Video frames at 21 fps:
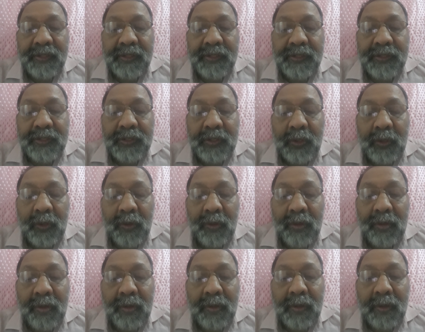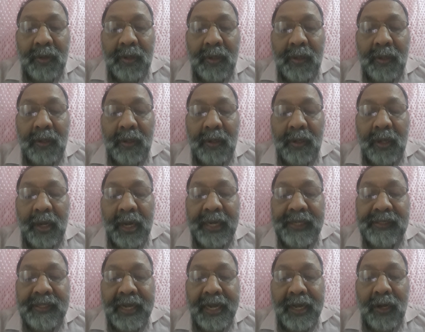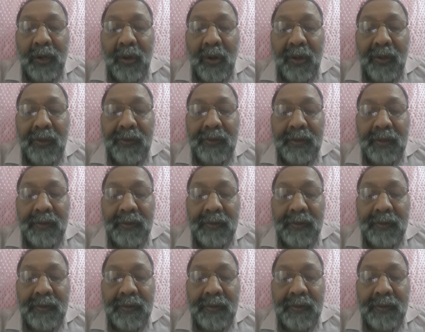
So I thank God